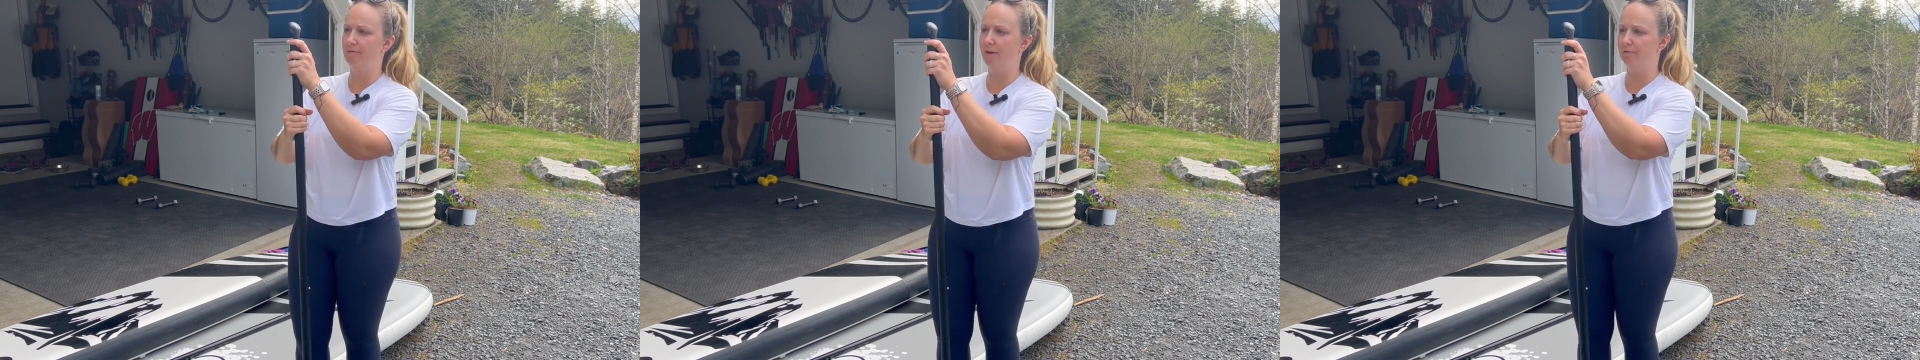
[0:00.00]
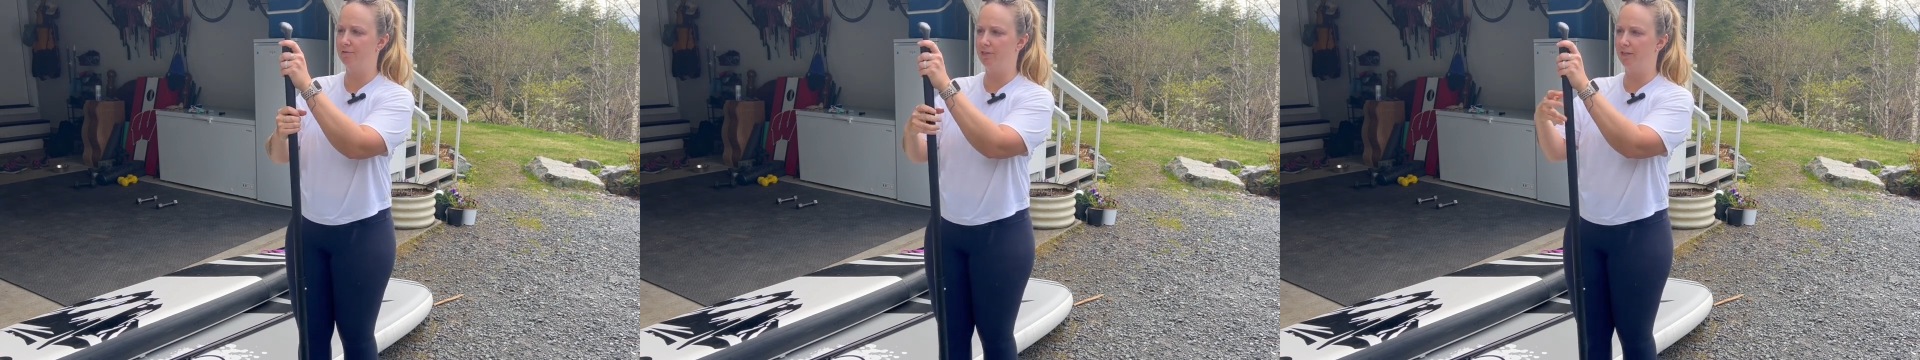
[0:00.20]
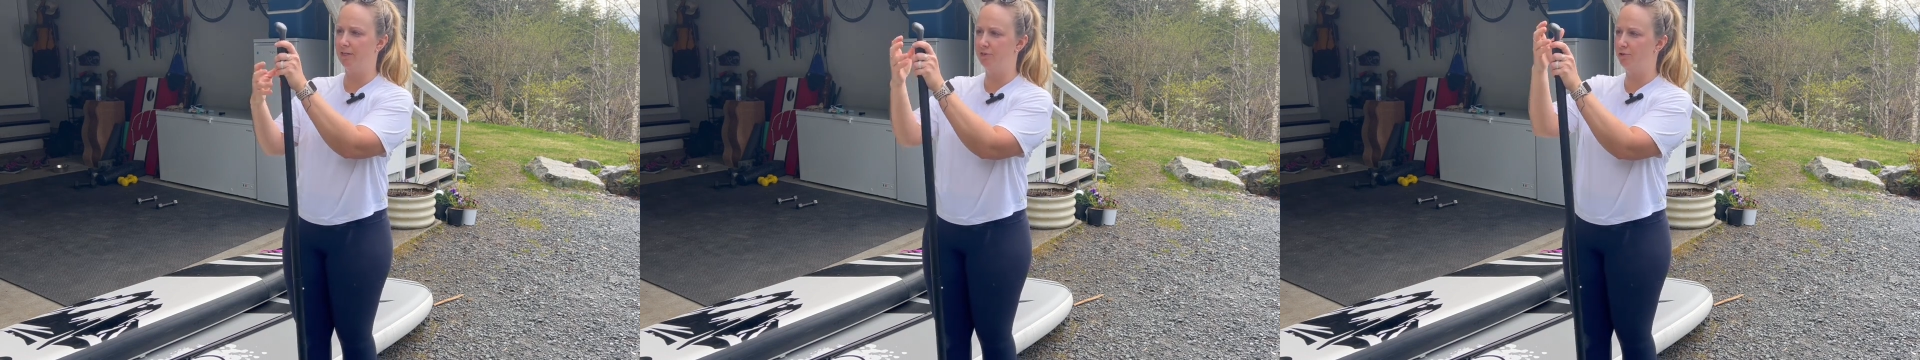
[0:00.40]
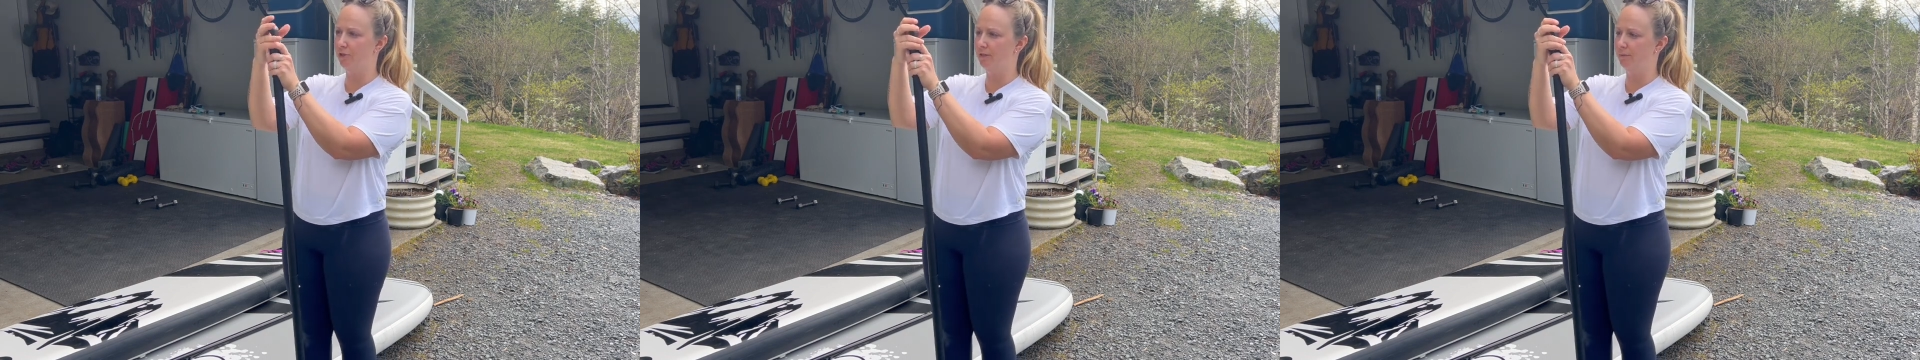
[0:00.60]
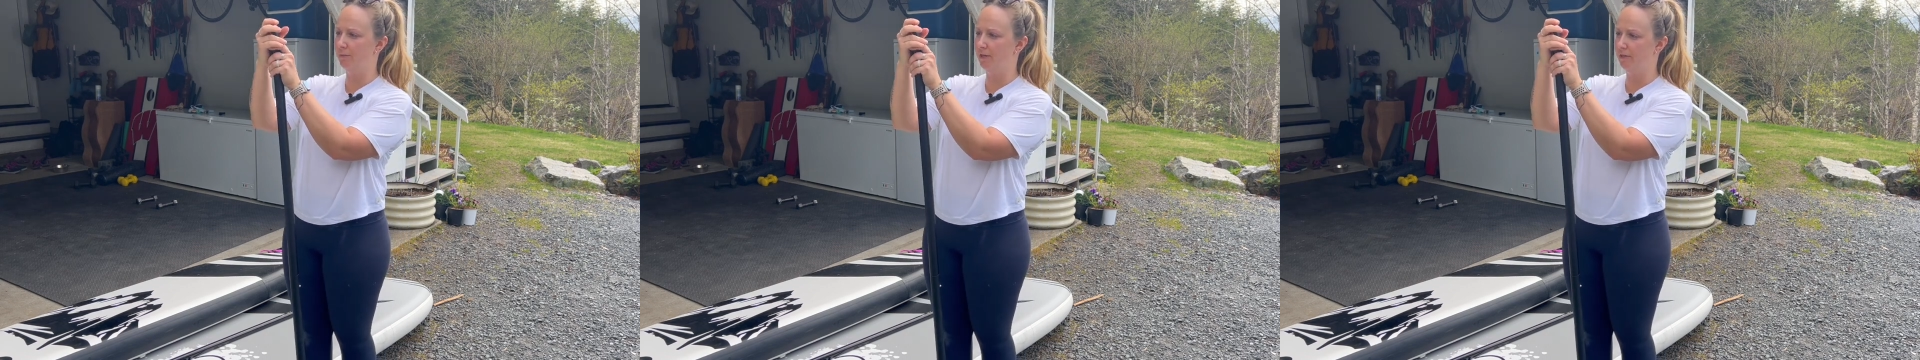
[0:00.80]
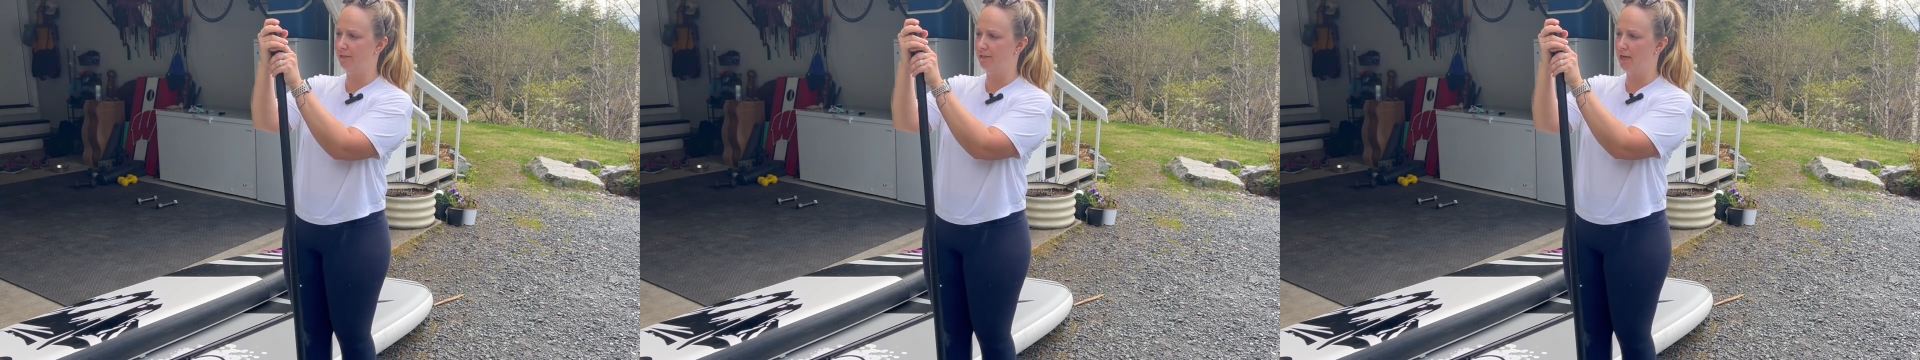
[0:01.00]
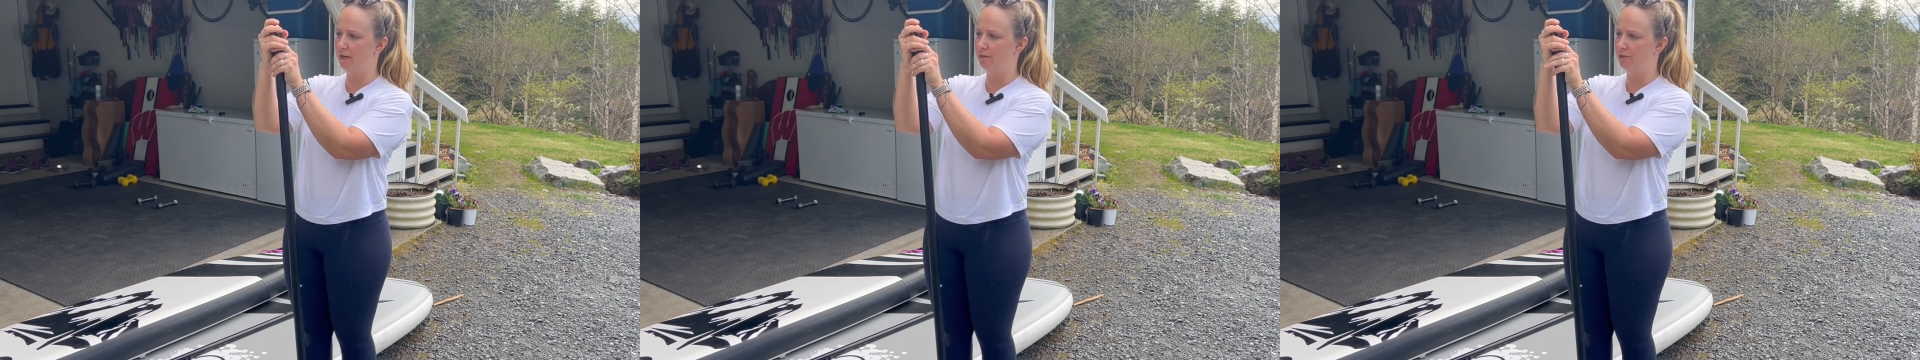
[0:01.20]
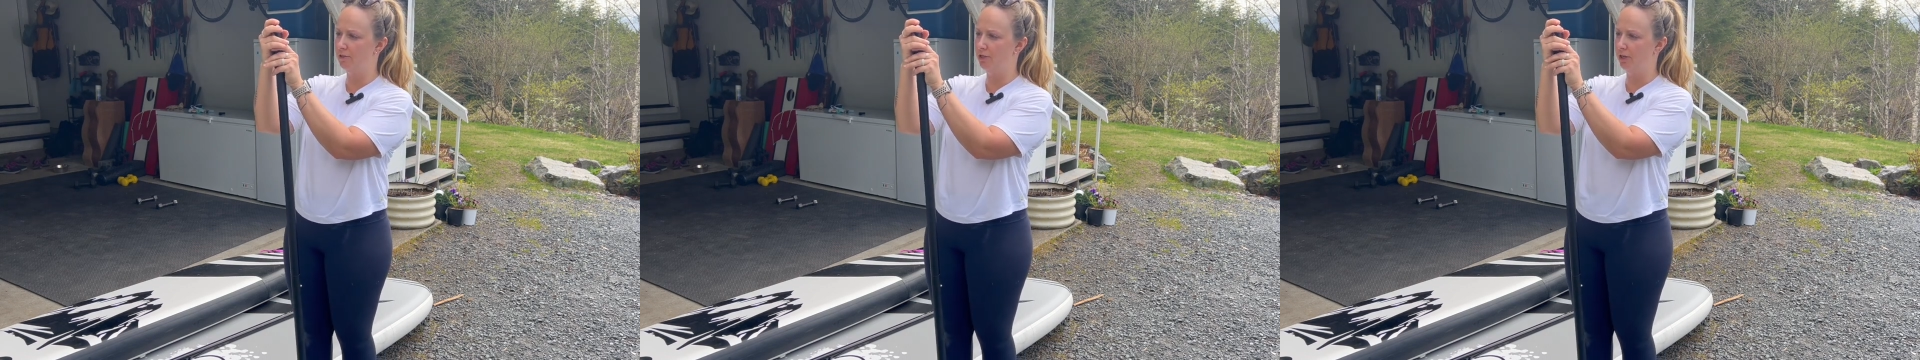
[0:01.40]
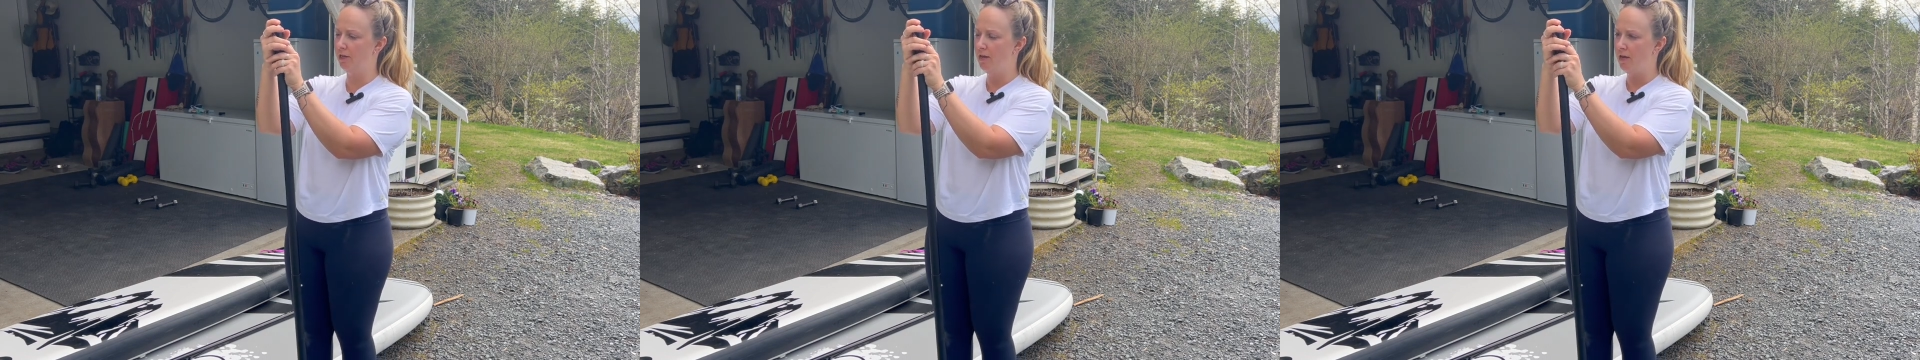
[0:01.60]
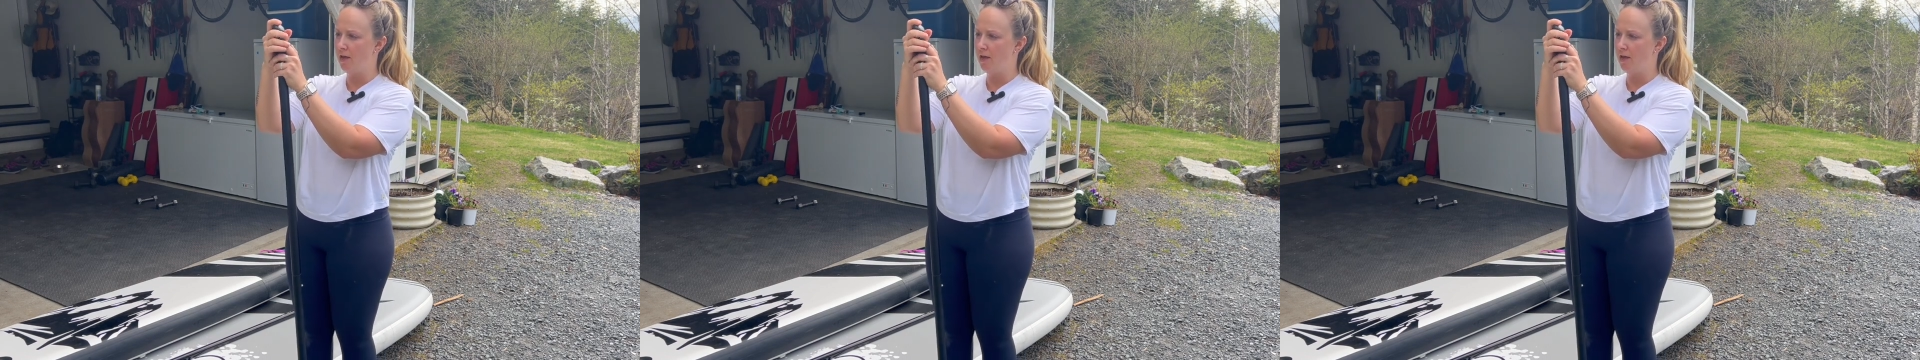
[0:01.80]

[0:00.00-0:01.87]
five to 10 inches. I'm not exactly sure.